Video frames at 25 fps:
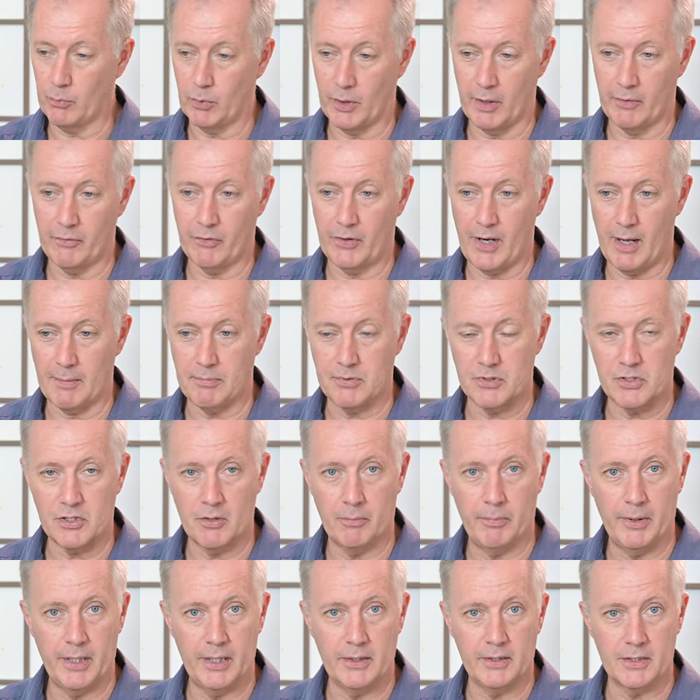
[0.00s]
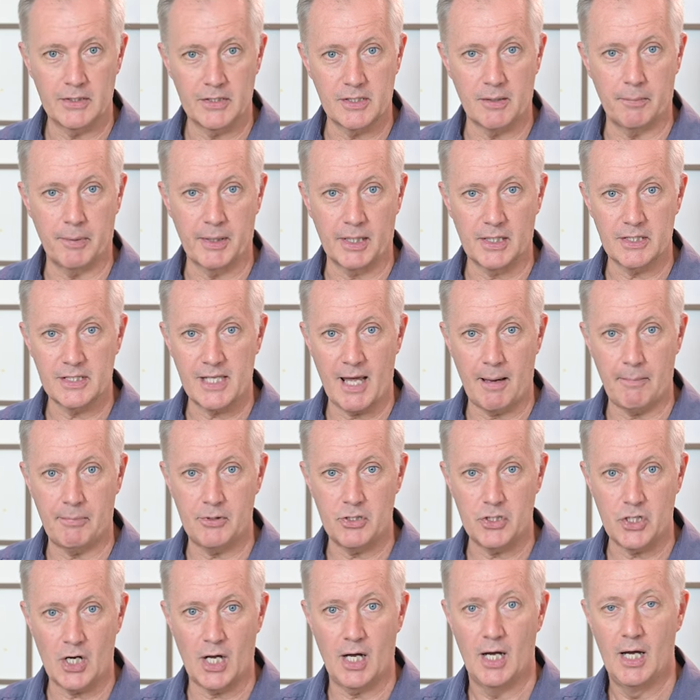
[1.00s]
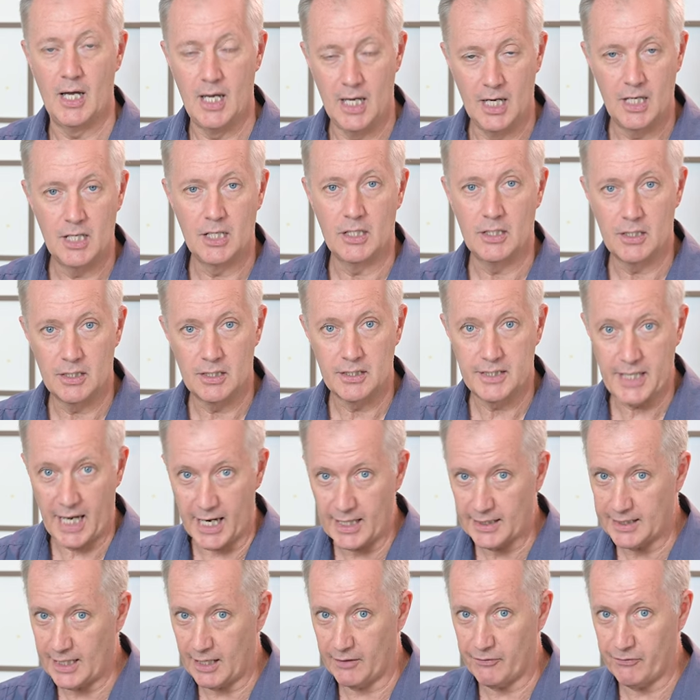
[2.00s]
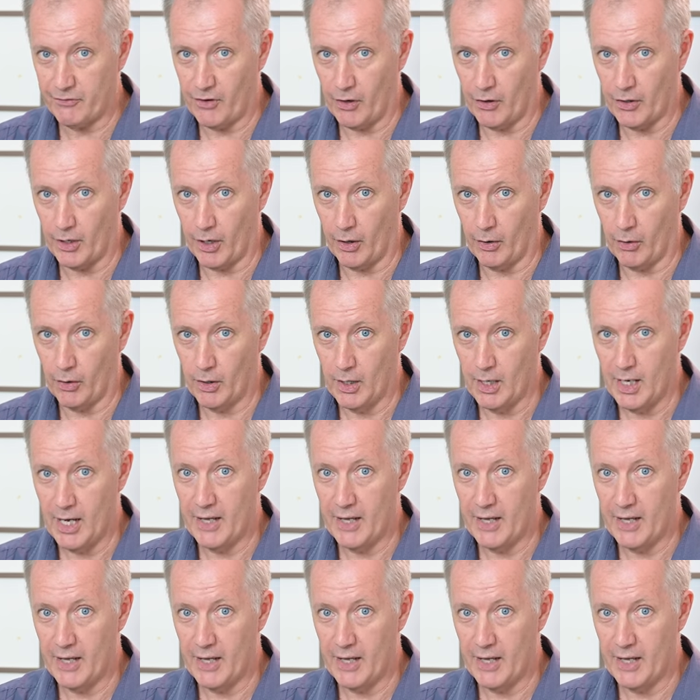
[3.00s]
whatever it happens to be that's the biggest aperture, take that photo.